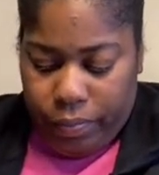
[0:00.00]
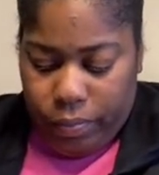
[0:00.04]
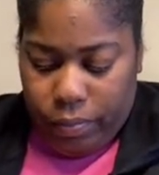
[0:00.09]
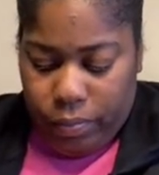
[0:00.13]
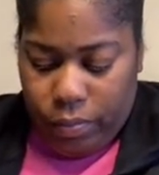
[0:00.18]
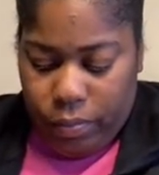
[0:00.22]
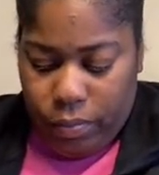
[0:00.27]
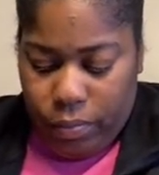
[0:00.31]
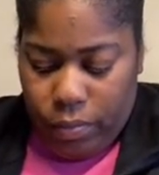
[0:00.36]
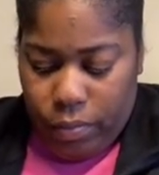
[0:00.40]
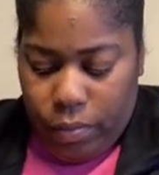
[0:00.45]

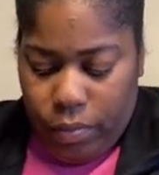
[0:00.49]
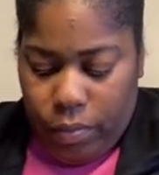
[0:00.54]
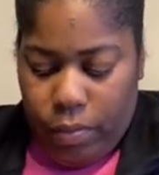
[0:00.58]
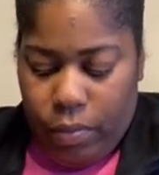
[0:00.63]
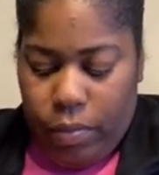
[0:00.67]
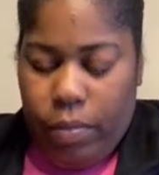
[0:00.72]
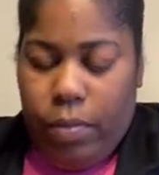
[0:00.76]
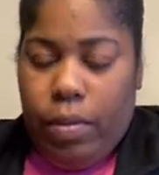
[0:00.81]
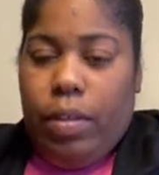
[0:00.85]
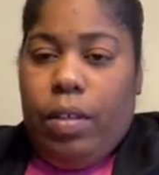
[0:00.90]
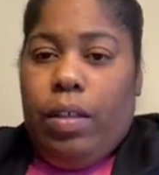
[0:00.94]

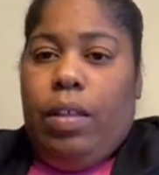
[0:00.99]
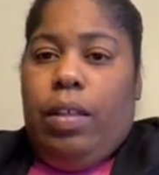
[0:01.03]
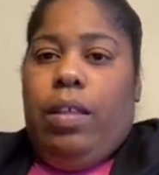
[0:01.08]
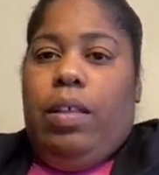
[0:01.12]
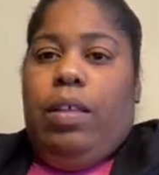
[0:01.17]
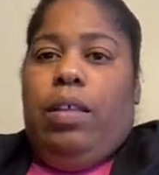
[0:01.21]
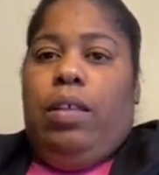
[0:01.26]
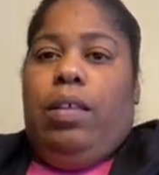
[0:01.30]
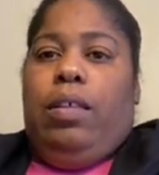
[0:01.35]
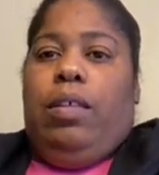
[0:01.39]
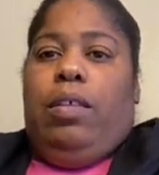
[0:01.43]

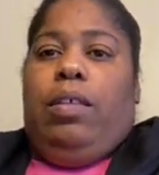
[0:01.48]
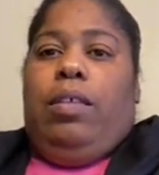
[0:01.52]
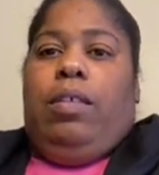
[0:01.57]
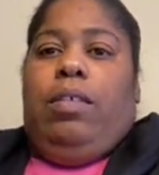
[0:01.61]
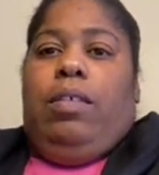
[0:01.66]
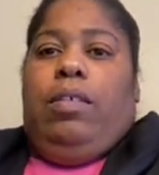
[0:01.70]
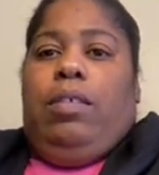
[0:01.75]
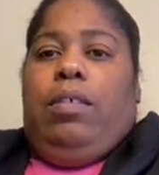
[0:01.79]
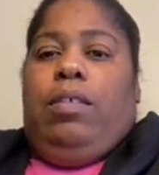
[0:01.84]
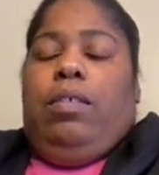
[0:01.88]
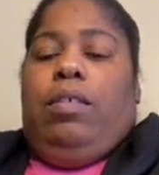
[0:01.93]

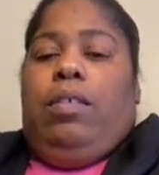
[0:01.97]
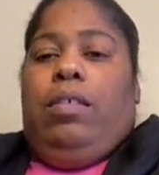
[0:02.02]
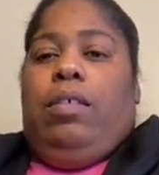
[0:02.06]
Nobody speaks.